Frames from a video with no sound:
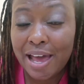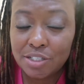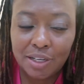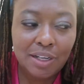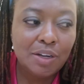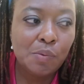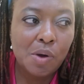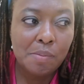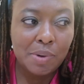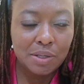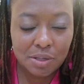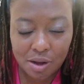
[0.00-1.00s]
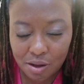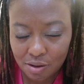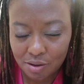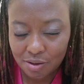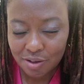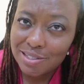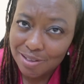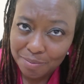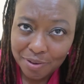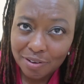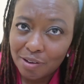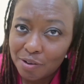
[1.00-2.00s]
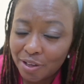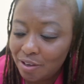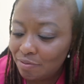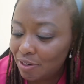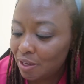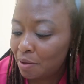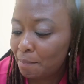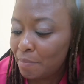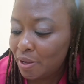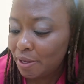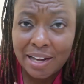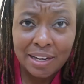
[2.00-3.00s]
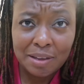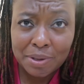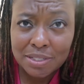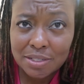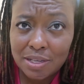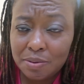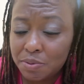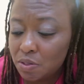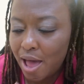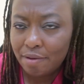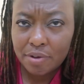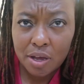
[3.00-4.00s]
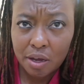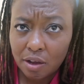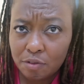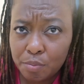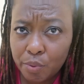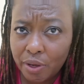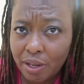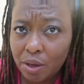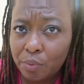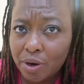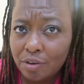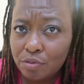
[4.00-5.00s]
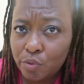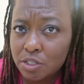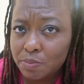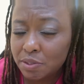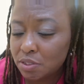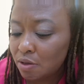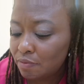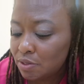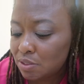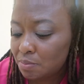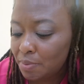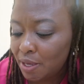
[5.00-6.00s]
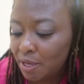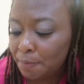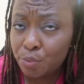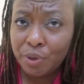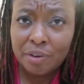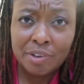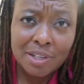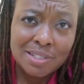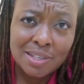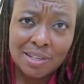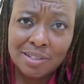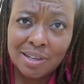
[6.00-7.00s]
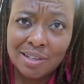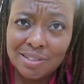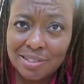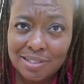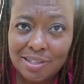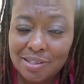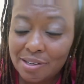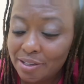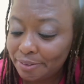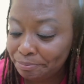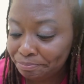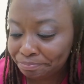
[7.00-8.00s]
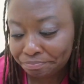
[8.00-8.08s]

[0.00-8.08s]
Actually, I need to walk my dog. It's gonna be a long evening, but I need my sleeps. I have a cutoff point, like where I force myself into bed. So whatever doesn't get done, doesn't get done.